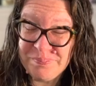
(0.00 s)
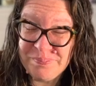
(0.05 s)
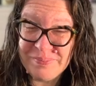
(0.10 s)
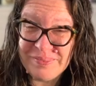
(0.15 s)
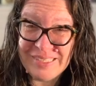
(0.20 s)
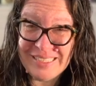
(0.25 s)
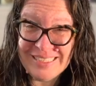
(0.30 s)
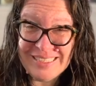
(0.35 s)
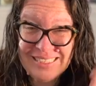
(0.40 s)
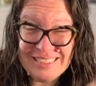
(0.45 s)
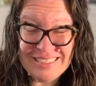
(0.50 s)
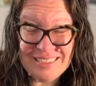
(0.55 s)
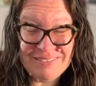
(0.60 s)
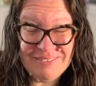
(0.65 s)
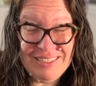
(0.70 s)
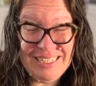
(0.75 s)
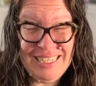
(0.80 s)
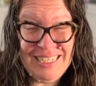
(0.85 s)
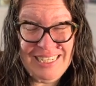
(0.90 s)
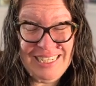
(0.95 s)
This is
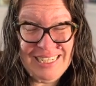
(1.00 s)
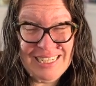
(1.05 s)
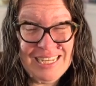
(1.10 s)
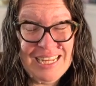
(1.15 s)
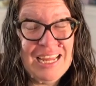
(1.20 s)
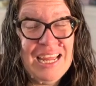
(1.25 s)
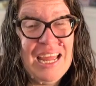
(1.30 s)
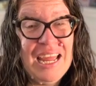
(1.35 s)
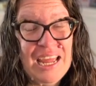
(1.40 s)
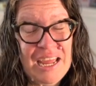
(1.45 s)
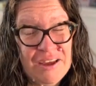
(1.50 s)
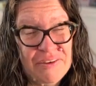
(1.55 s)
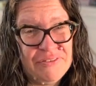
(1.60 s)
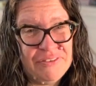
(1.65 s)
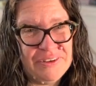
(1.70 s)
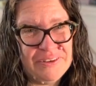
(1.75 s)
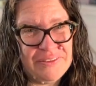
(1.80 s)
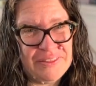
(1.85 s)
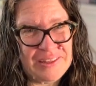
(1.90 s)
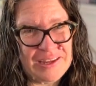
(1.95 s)
me
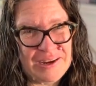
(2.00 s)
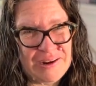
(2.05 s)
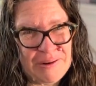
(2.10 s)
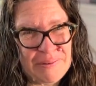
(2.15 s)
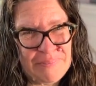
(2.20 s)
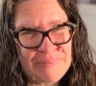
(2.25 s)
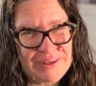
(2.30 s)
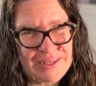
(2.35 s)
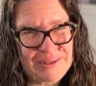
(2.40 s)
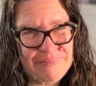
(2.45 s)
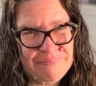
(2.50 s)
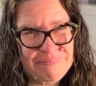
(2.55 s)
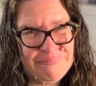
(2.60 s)
after therapy.